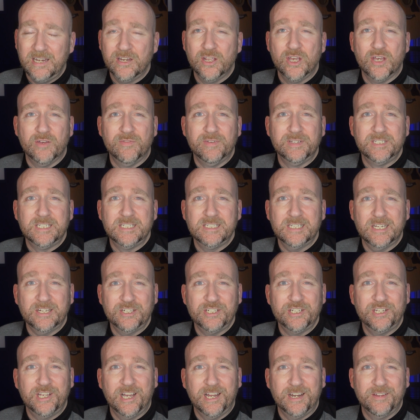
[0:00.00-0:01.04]
nervous. It's
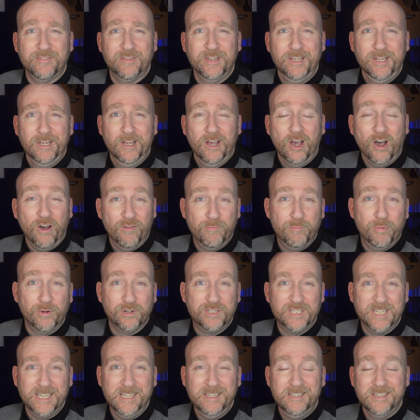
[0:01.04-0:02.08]
actually kind of
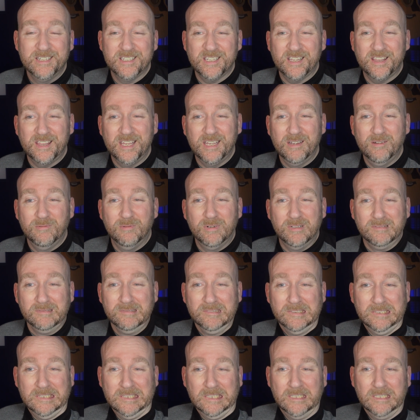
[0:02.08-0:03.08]
off-putting because I think, well,